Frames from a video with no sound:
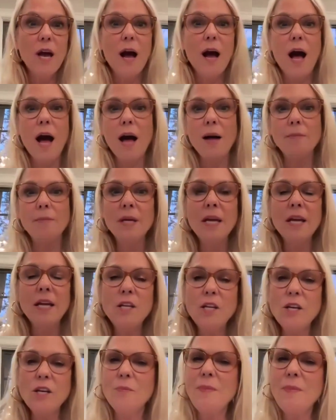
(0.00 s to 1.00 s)
Um,
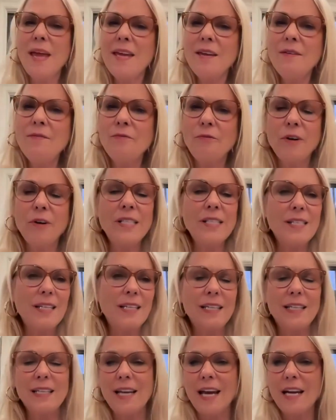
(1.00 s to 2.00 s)
you know, making friends and
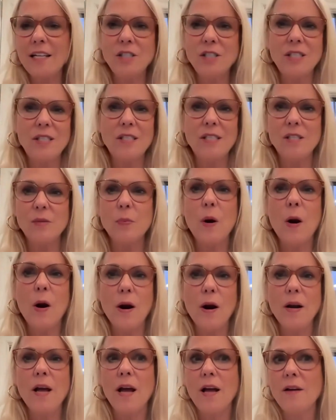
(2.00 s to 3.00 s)
connections is
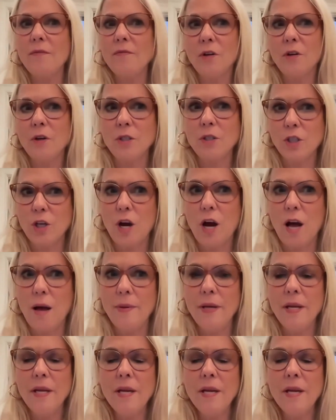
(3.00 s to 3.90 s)
part of your job.